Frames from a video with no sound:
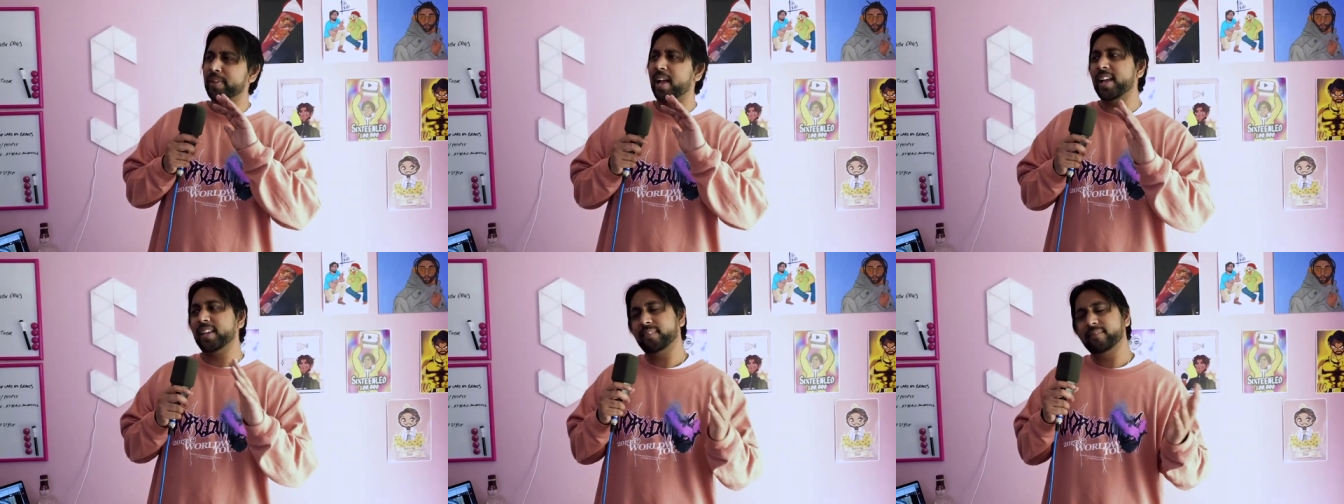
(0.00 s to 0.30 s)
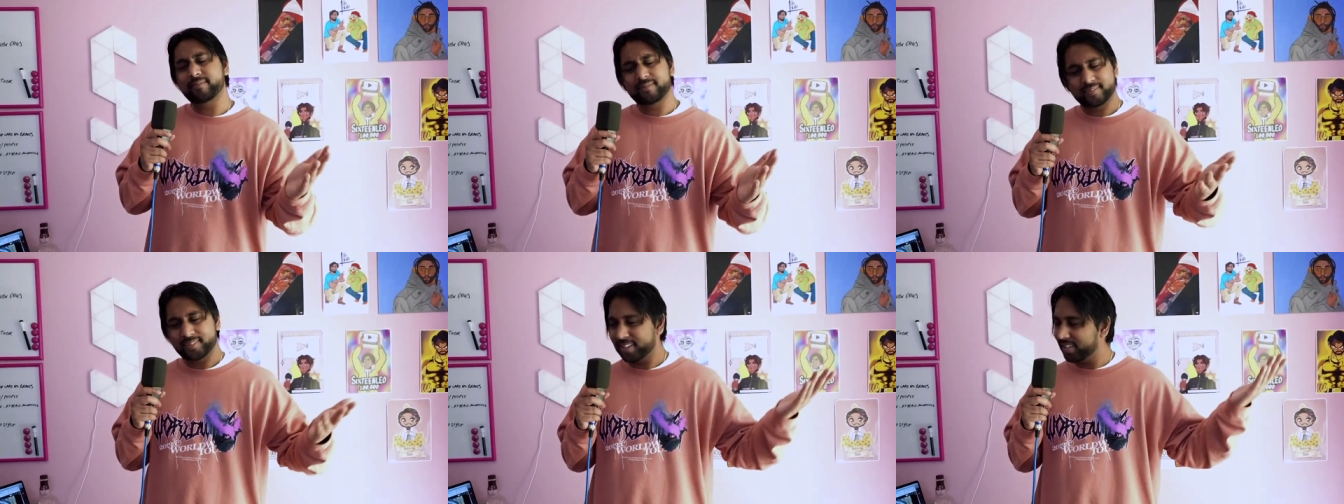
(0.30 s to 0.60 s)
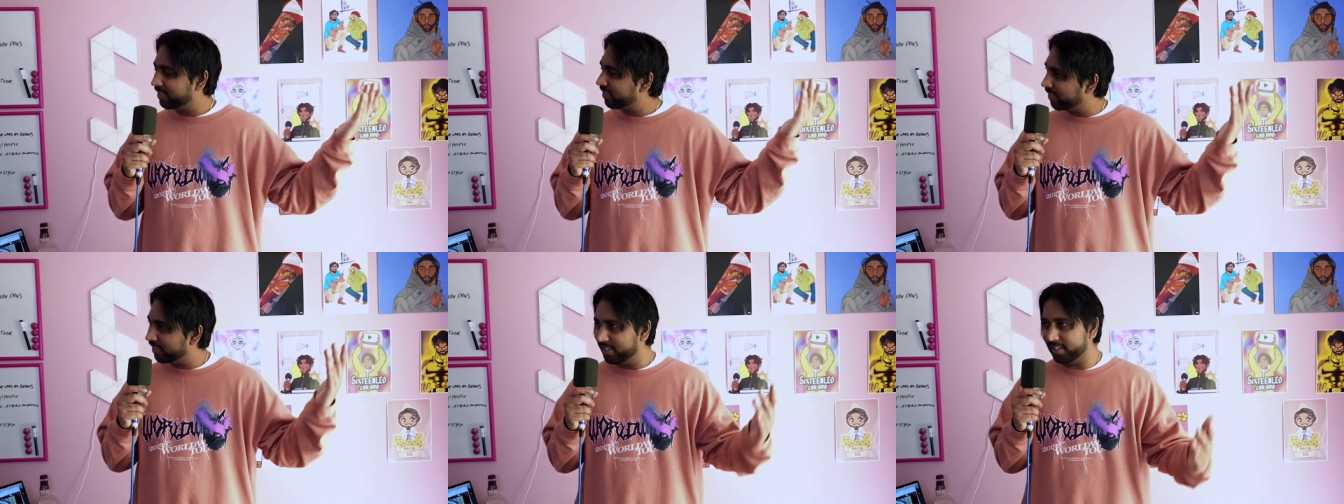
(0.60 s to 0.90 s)
I,
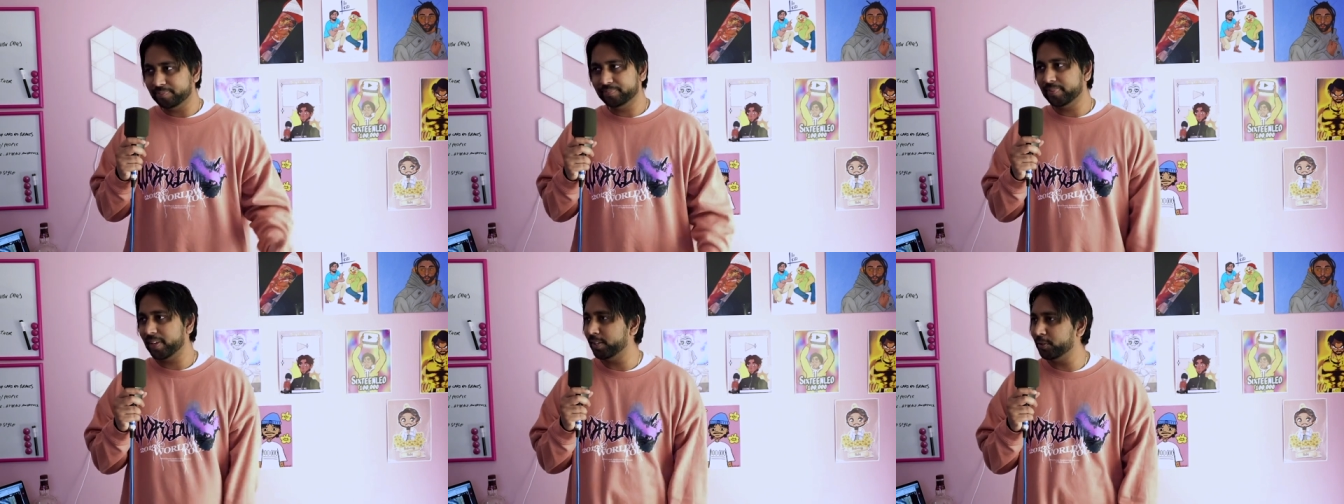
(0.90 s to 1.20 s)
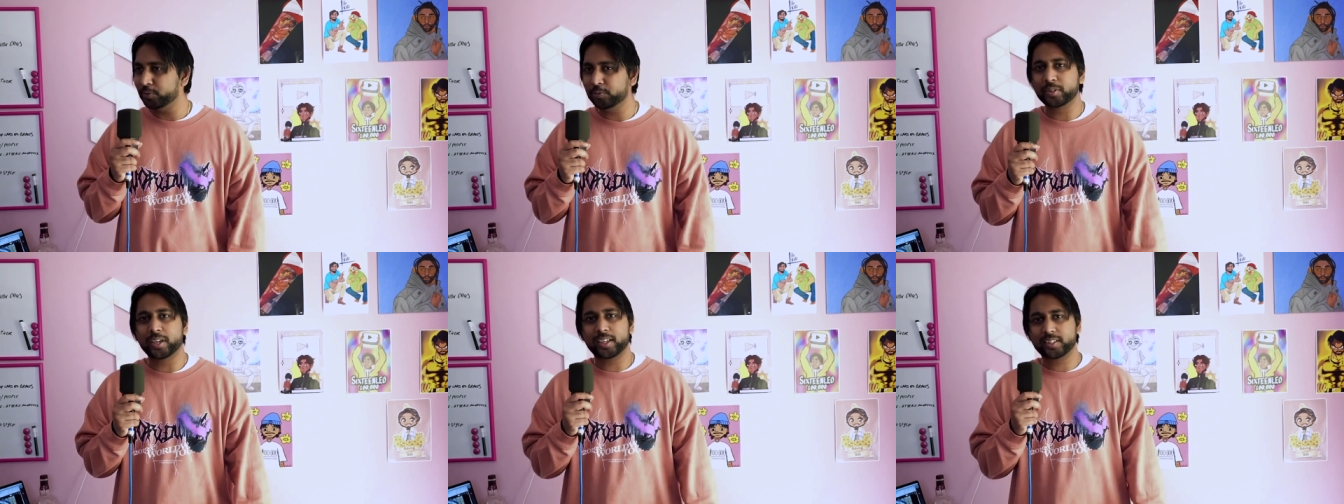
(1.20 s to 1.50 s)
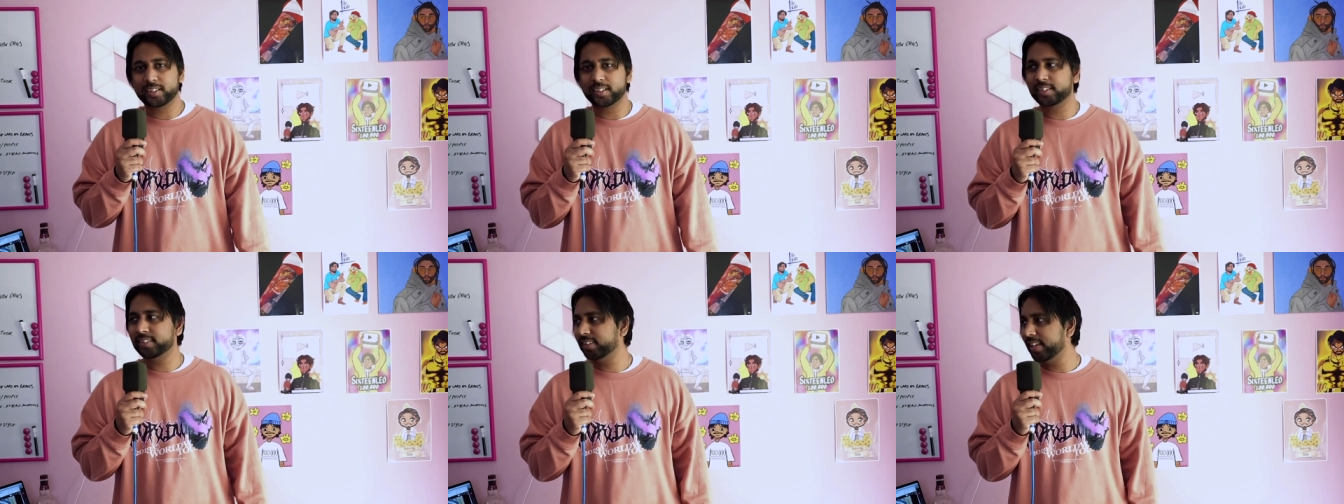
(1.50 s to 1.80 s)
yeah, I do
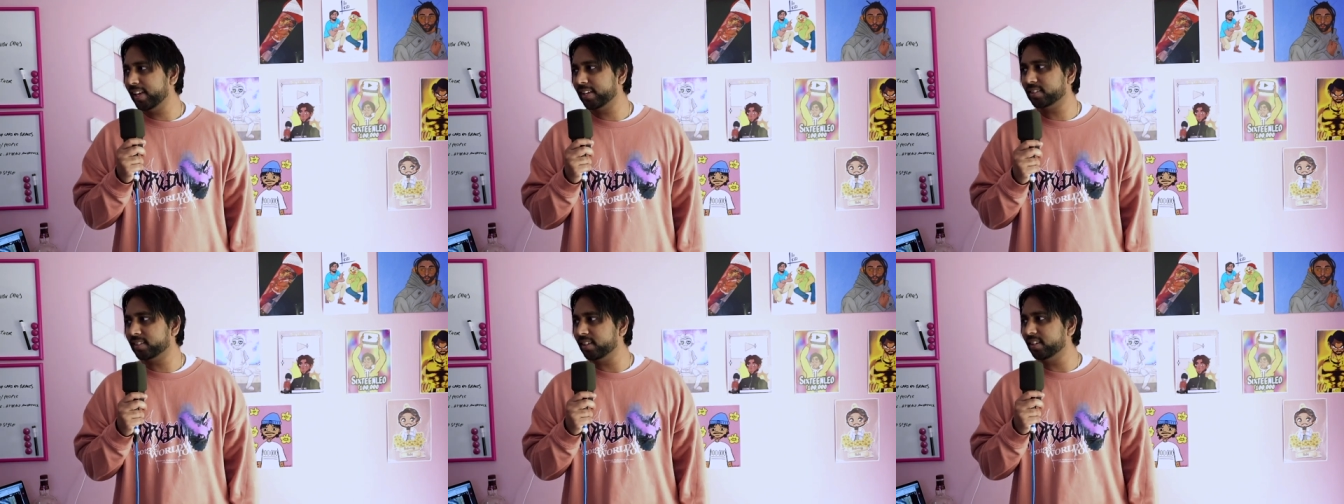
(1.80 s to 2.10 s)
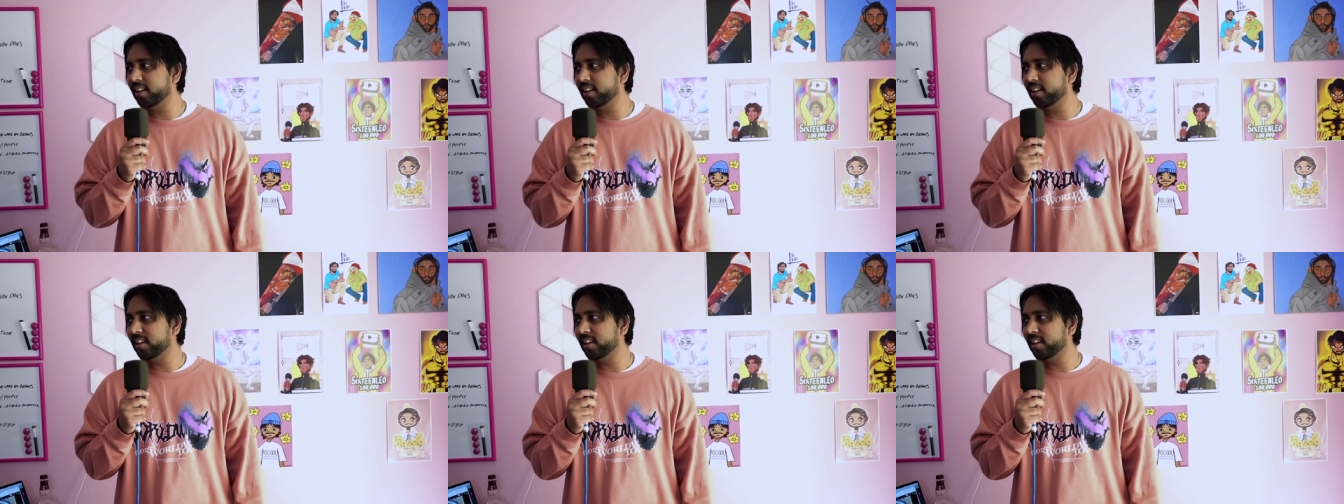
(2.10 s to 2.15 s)
nothing. Thanks a